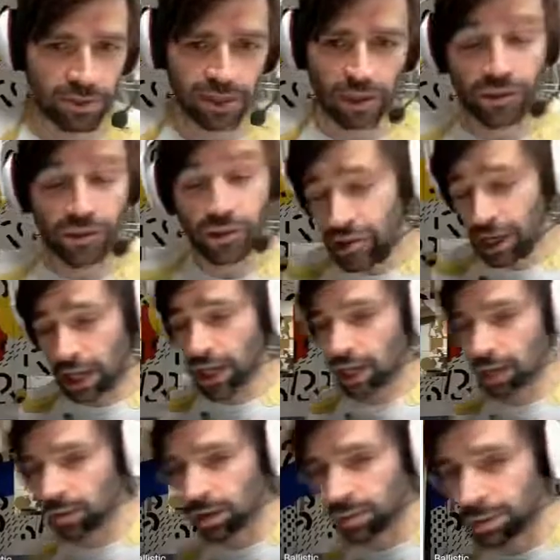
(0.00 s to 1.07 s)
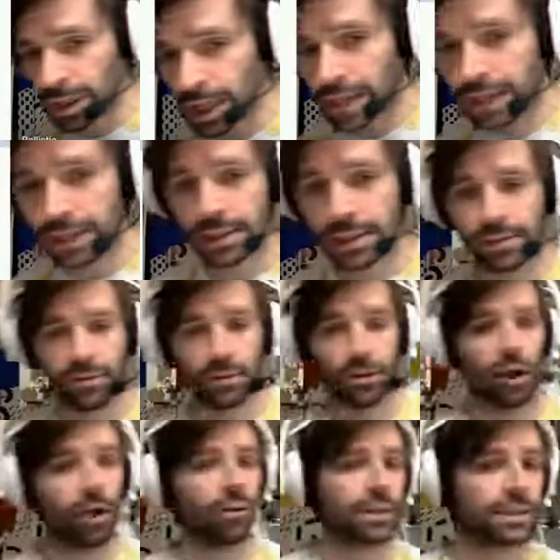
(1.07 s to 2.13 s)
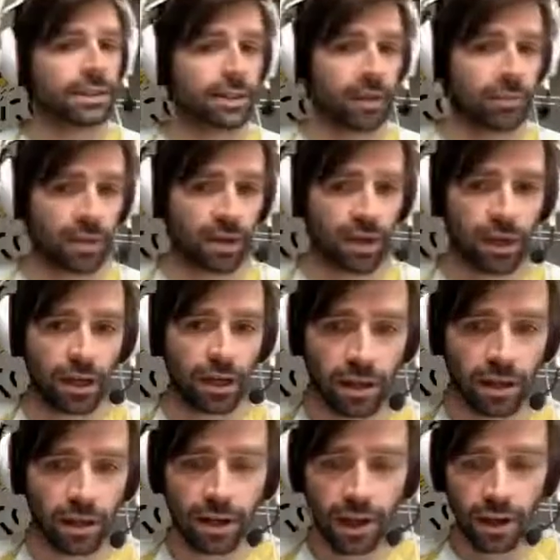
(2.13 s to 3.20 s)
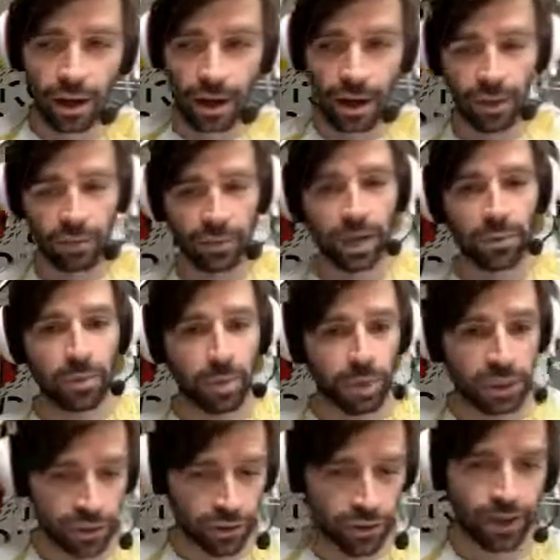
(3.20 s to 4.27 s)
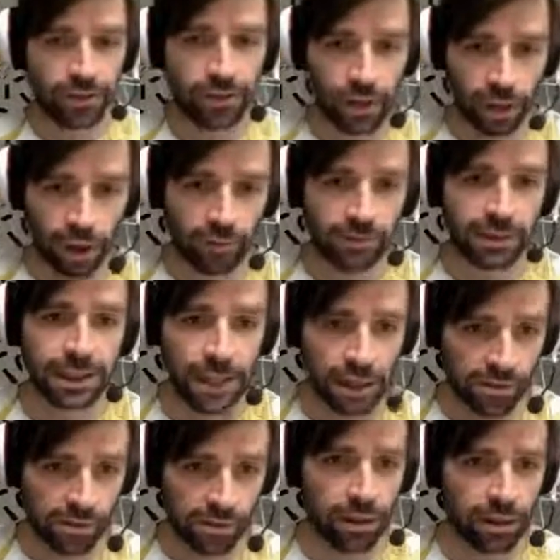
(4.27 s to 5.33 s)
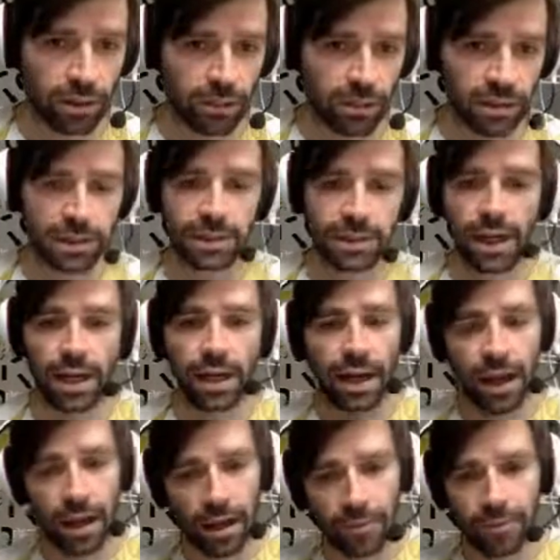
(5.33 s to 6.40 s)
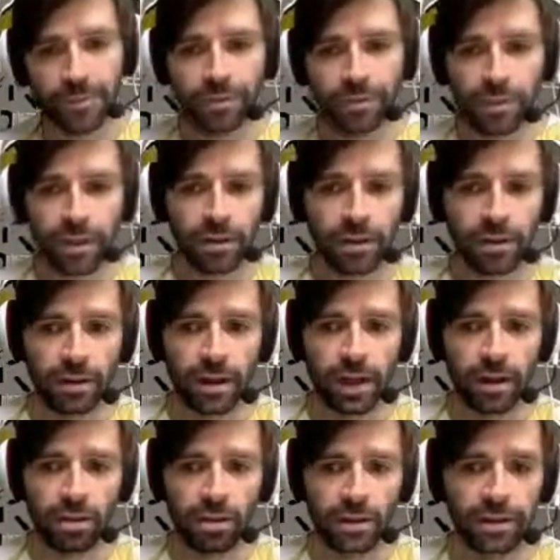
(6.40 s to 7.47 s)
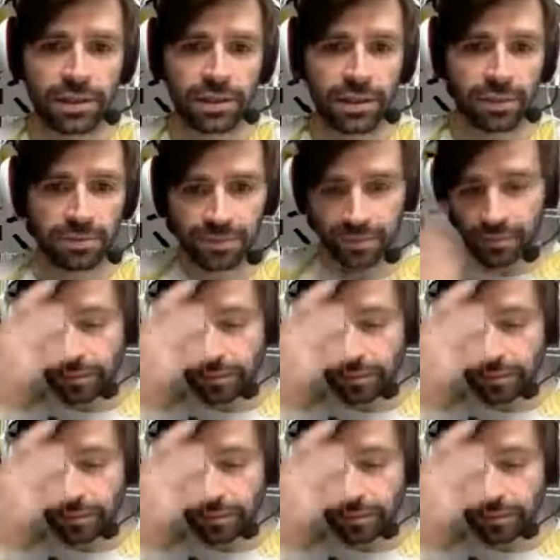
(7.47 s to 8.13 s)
post jam. So just checking in with players. If you notice something, like pulling the trigger on a conversation with them and just saying, hey, like